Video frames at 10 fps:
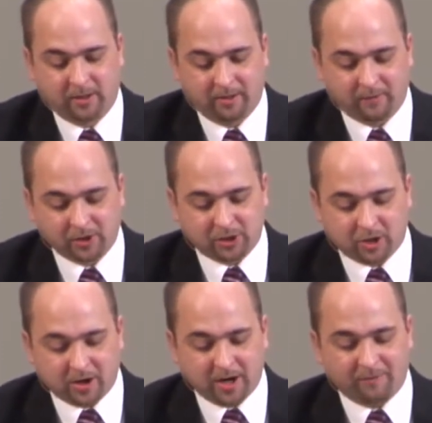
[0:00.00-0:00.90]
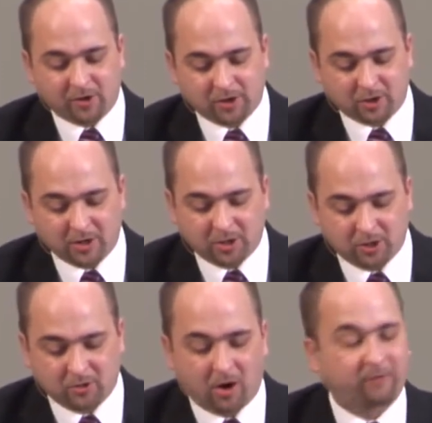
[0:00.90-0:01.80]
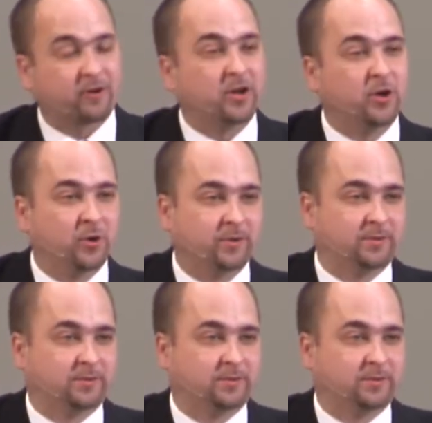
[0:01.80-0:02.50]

Verse 30 and verse 32 are for you.